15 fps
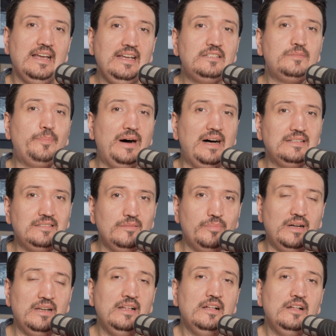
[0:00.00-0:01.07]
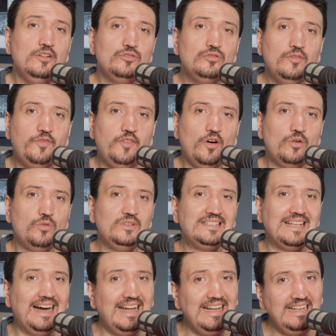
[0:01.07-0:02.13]
it's possible to
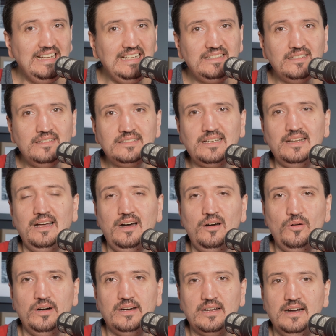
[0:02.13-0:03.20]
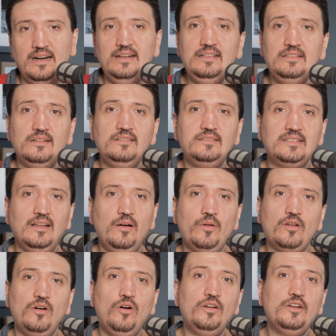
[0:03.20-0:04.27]
focus a little slower
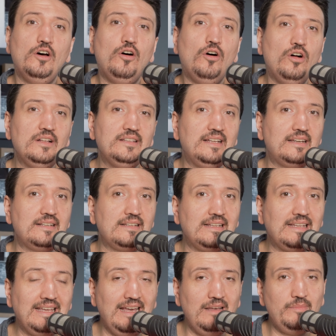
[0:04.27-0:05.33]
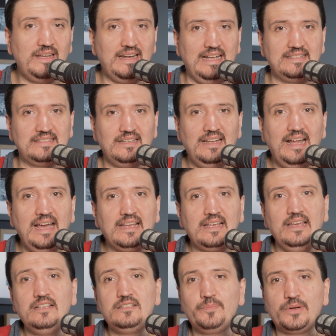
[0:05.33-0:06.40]
on older cameras
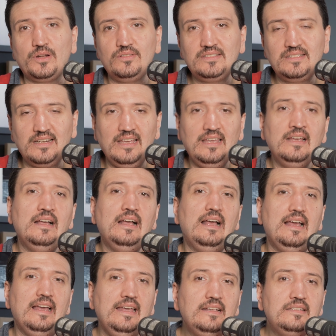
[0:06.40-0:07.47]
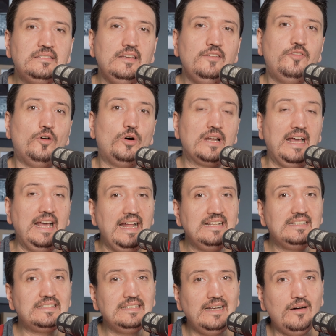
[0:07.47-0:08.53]
like X Pro 3, X-T4
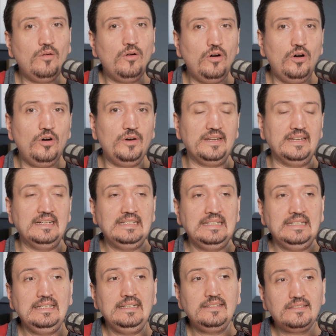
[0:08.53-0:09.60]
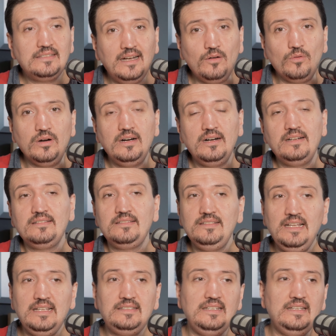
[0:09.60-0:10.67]
and so on. So
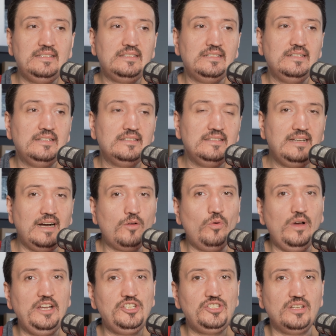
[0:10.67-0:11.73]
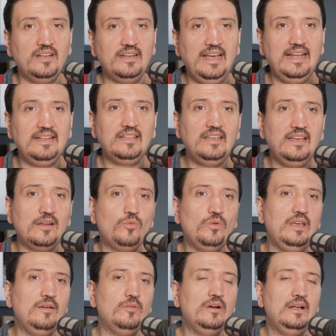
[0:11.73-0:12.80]
this is the question, and here
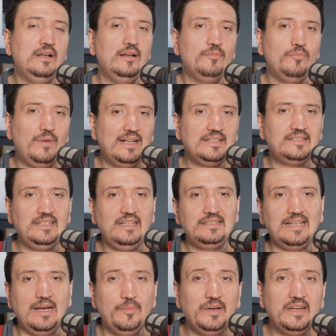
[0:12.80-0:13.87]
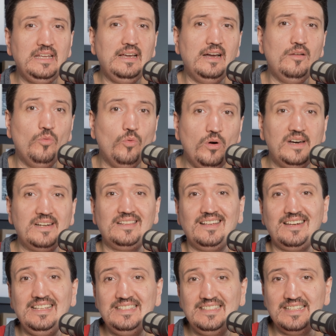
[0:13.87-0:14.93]
we must see some real world
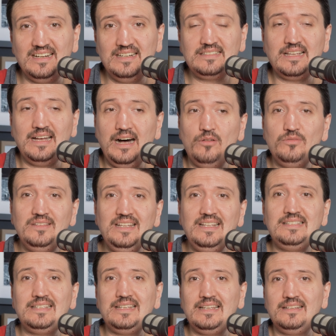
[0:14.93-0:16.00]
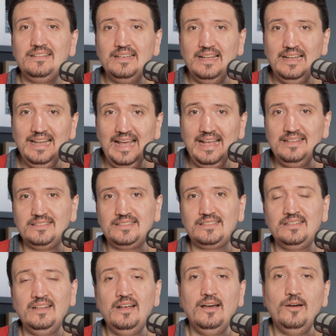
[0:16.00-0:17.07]
results, how this
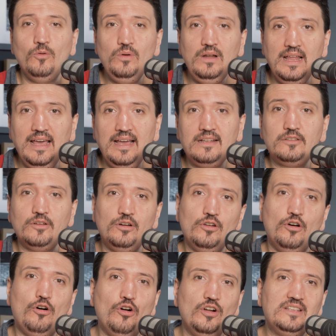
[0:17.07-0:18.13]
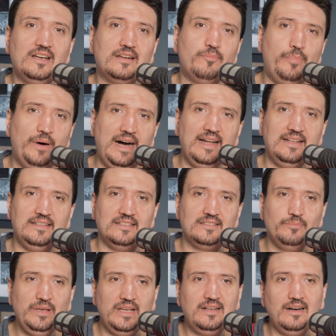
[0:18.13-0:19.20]
lens will act on older
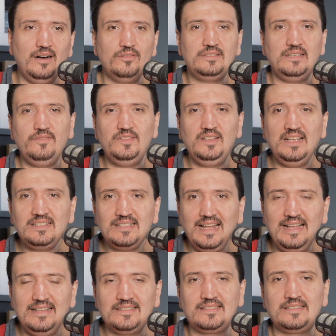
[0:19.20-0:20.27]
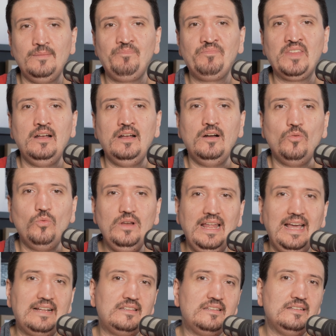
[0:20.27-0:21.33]
bodies, because if this lens will
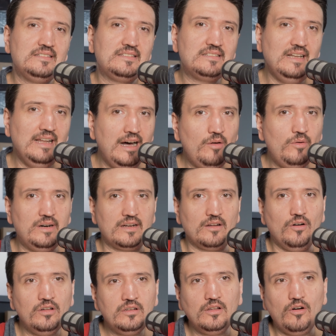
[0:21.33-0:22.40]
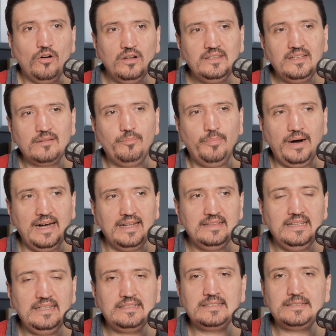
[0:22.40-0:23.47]
act slower on older
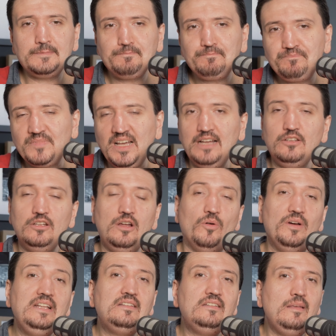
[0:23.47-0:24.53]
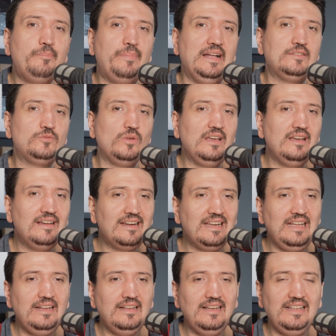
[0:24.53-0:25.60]
bodies, I don't know, it depends. We
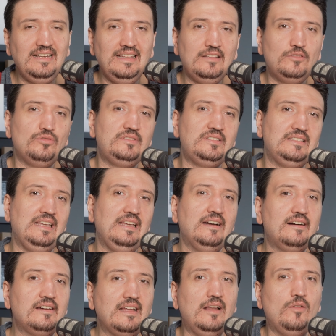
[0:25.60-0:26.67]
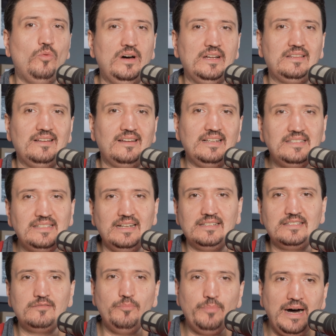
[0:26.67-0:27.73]
really need to see real world
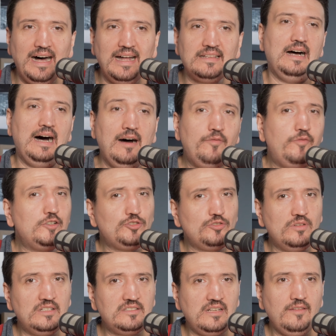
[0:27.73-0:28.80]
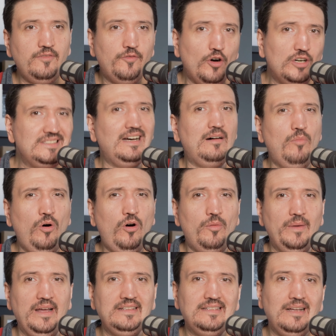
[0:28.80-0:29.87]
results, but unfortunately for the
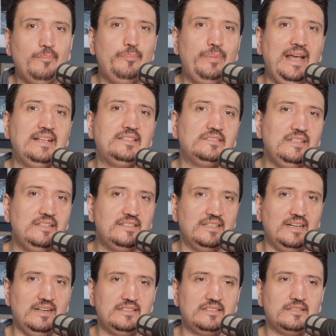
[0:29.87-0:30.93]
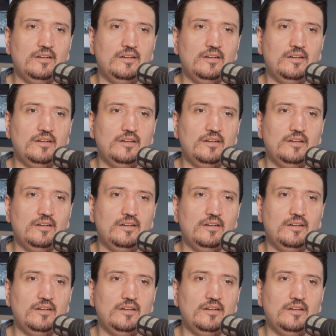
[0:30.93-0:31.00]
moment the best results